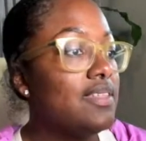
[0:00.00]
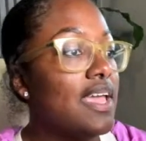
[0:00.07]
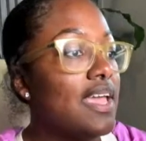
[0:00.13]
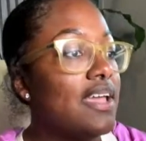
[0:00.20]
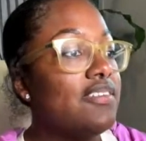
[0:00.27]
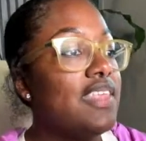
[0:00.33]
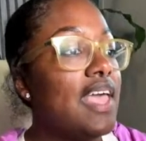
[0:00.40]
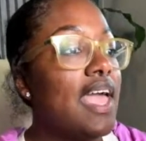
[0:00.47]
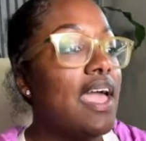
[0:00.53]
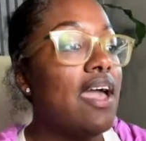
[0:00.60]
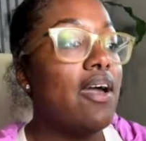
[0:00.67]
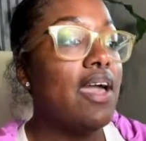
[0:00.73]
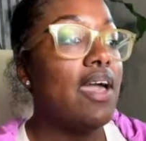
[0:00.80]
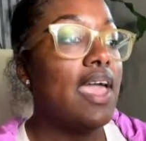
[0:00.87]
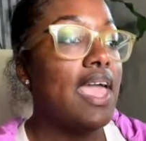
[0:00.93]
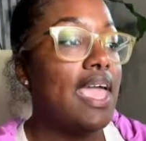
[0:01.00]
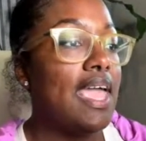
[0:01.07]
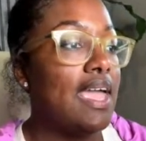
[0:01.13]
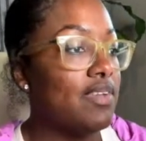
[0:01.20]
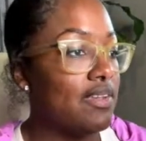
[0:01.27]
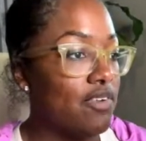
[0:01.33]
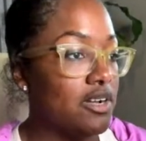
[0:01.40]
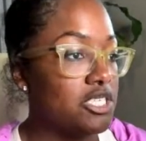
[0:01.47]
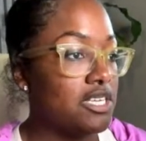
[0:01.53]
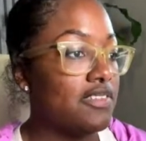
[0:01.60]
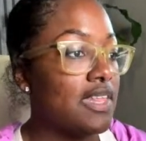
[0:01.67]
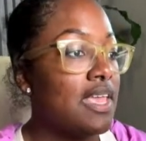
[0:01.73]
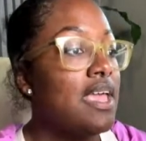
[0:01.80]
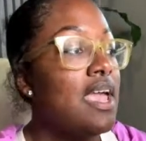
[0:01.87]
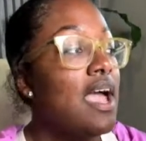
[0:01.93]
That's how having functions.
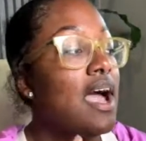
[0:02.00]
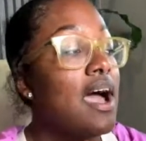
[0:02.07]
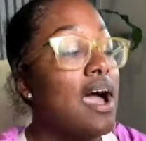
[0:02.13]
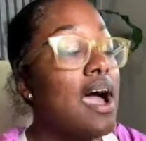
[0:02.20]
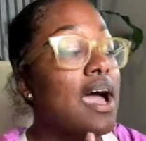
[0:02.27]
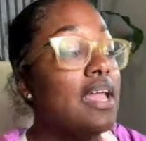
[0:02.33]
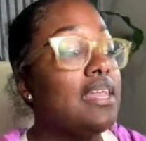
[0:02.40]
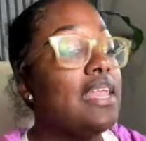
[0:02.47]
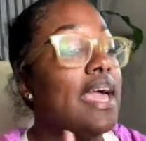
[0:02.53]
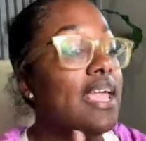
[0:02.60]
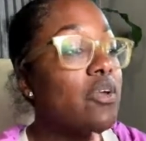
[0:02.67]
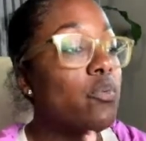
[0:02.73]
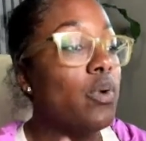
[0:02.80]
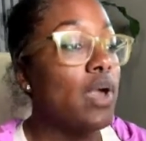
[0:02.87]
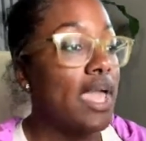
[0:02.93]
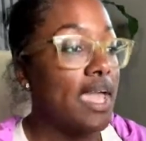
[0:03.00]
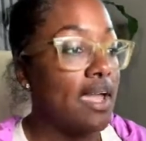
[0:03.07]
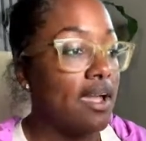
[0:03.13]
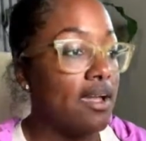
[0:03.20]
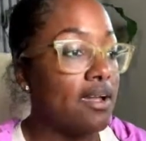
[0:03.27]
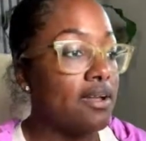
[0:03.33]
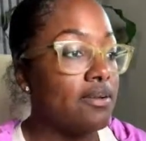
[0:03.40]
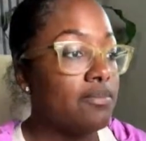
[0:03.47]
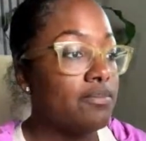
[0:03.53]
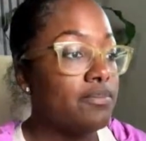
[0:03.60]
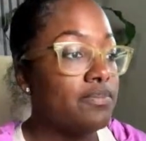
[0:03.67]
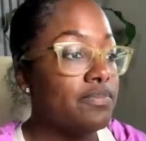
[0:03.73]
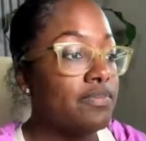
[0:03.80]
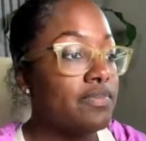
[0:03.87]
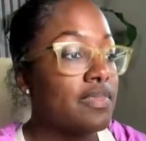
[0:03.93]
Unlike where,
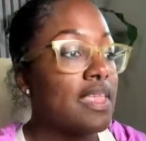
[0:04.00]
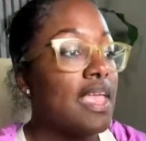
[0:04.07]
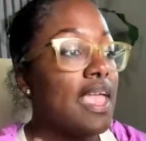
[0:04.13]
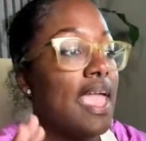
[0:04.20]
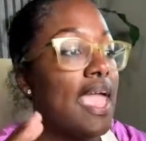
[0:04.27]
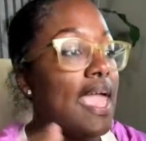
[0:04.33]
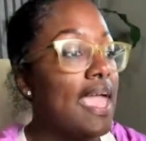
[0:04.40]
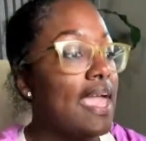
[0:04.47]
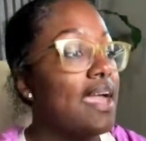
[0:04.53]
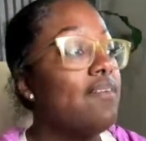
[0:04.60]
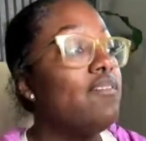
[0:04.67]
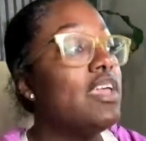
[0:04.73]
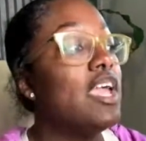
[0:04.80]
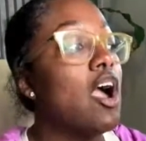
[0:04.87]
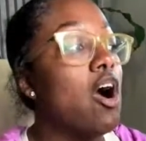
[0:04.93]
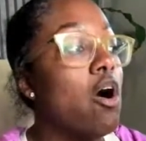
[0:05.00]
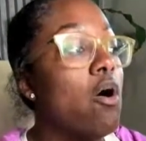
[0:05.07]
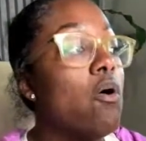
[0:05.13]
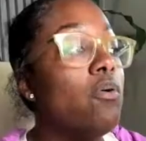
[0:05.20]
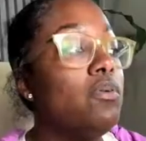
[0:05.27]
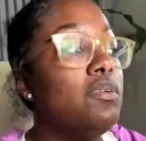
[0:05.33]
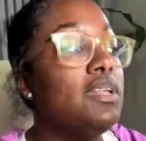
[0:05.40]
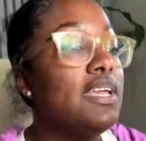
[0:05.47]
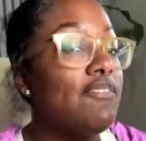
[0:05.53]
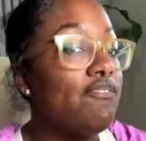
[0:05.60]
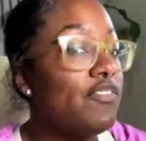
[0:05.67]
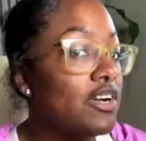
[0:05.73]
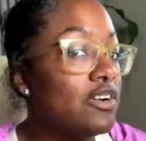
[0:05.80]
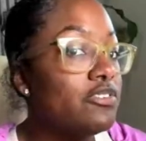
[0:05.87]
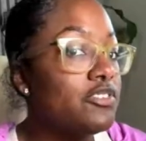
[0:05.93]
having only
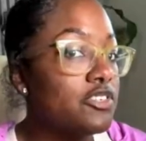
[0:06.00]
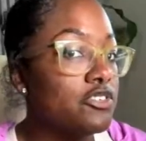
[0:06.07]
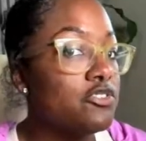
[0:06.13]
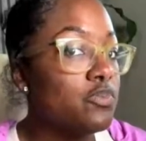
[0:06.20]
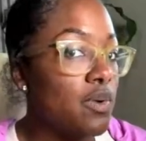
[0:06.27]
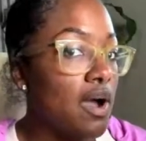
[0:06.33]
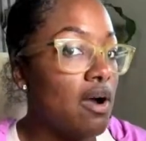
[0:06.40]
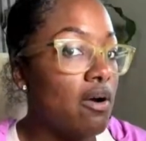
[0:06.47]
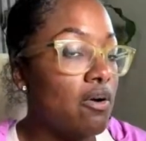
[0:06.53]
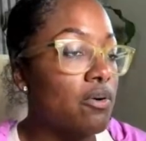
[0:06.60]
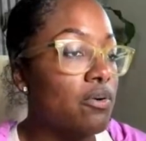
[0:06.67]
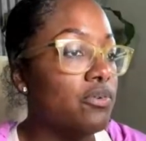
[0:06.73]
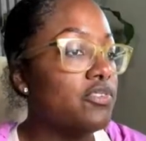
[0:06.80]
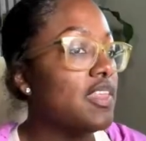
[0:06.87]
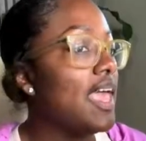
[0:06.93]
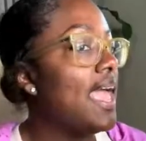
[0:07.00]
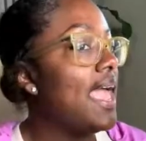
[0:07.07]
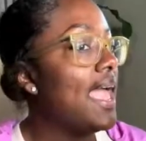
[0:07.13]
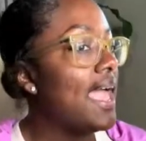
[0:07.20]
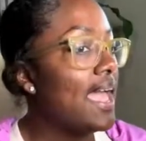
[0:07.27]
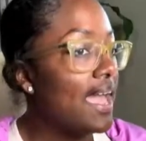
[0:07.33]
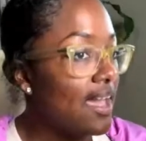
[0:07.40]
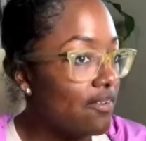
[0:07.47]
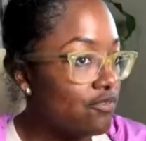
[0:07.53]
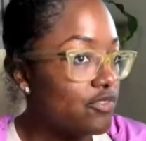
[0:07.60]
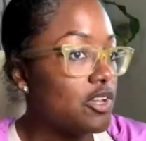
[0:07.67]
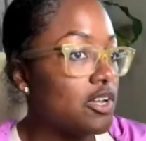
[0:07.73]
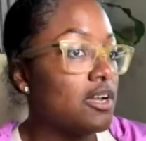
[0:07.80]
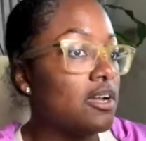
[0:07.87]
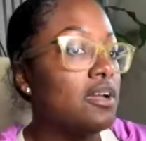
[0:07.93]
filters rows
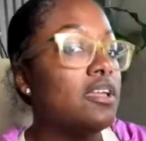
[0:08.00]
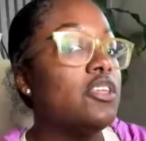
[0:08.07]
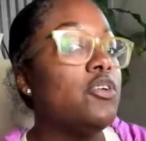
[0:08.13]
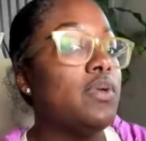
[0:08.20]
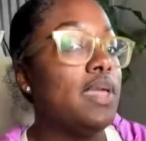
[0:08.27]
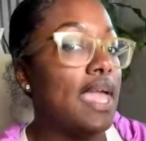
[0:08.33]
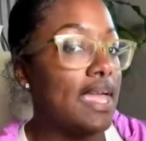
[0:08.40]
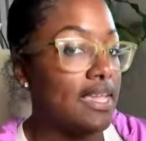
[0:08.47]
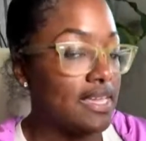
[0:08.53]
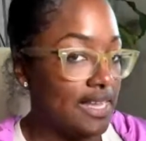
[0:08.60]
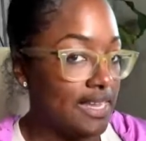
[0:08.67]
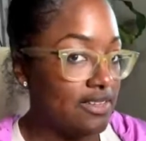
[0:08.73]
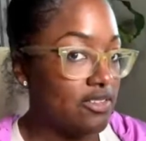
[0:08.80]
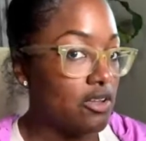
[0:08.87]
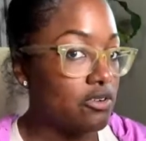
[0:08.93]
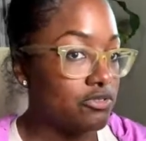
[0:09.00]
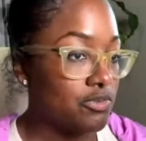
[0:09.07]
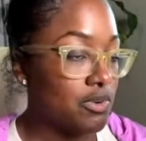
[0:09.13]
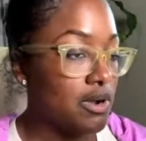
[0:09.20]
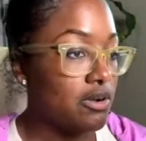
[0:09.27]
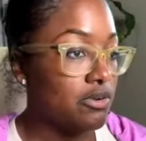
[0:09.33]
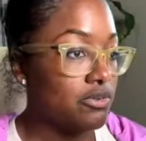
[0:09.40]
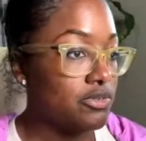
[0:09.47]
after you calculate those rows.